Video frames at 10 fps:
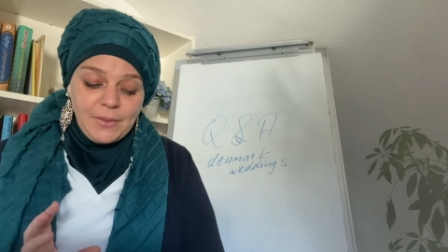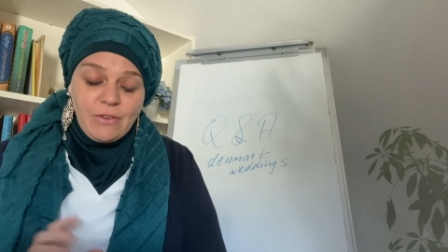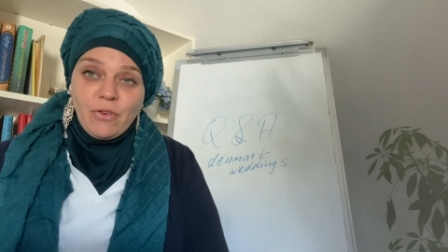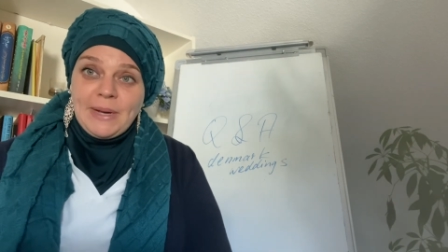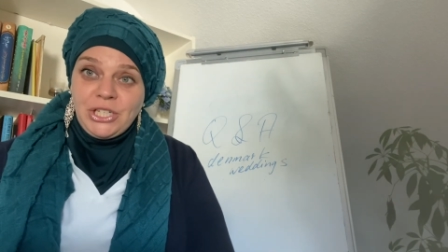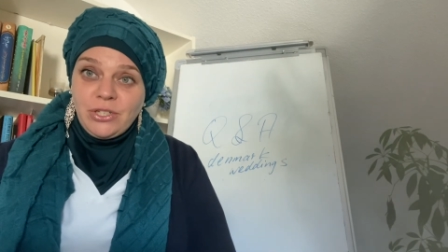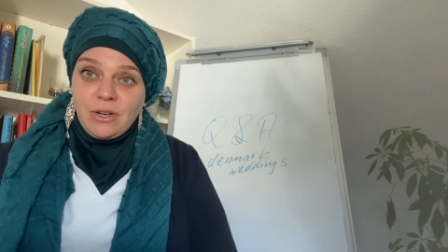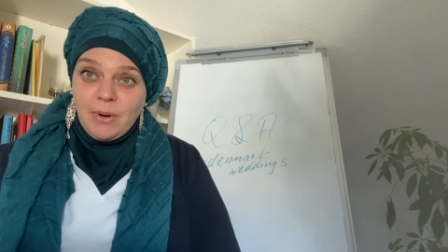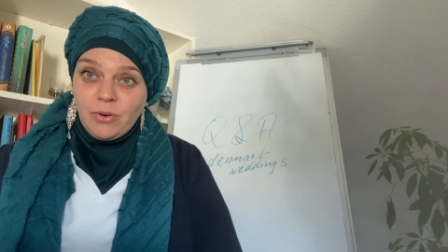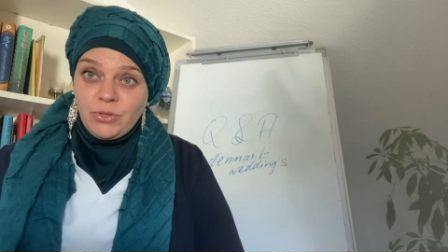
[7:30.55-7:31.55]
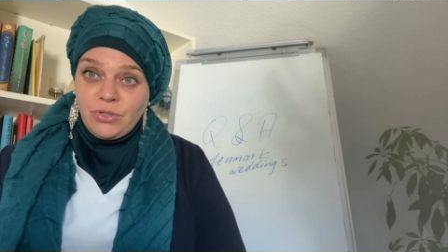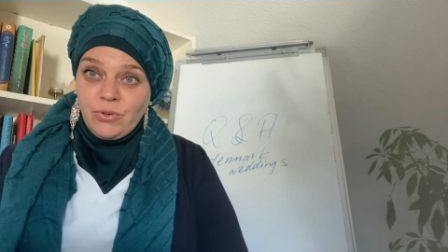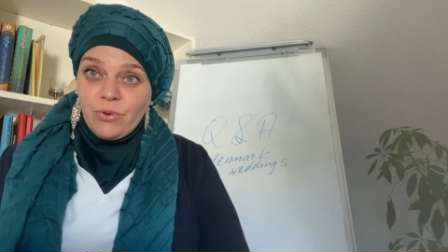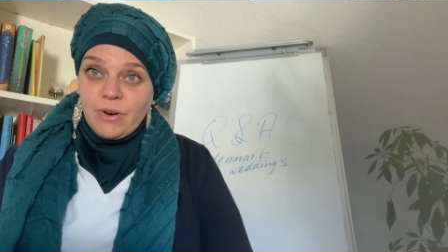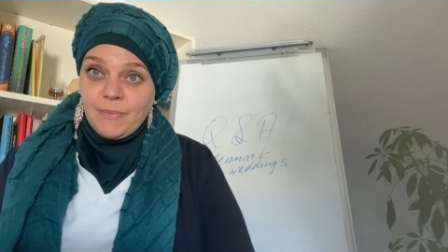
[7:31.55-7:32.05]
information about
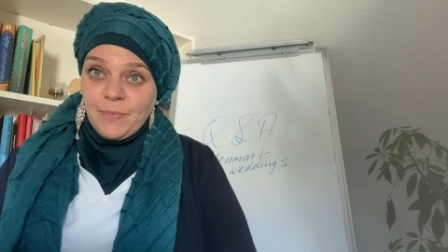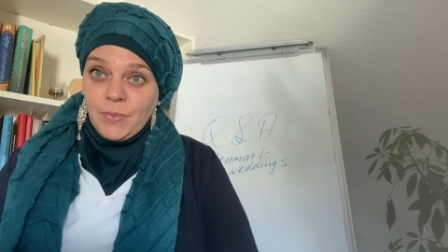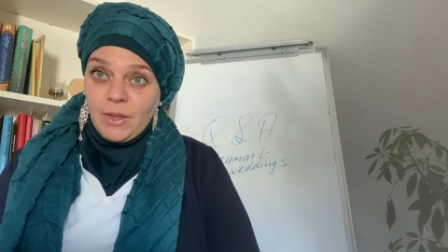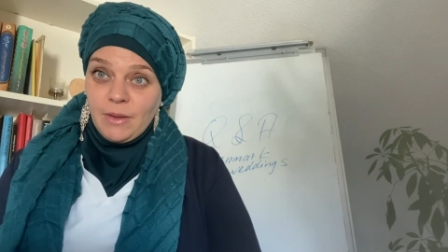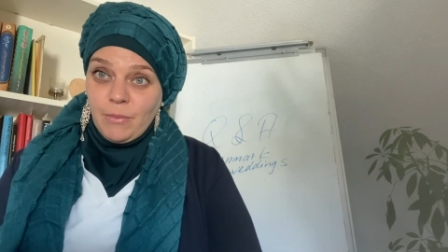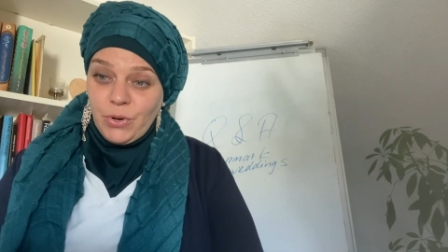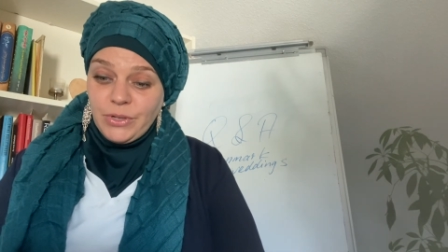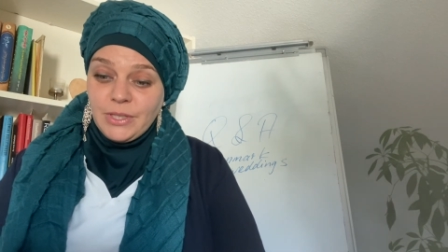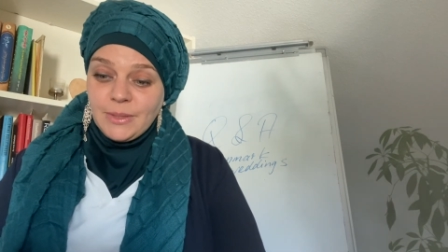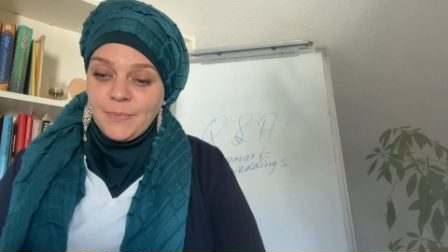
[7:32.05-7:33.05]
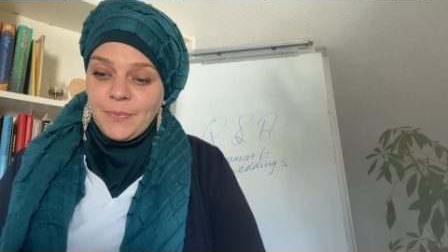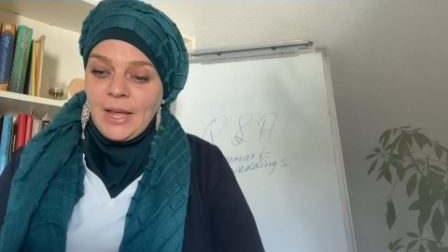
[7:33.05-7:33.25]
your birth.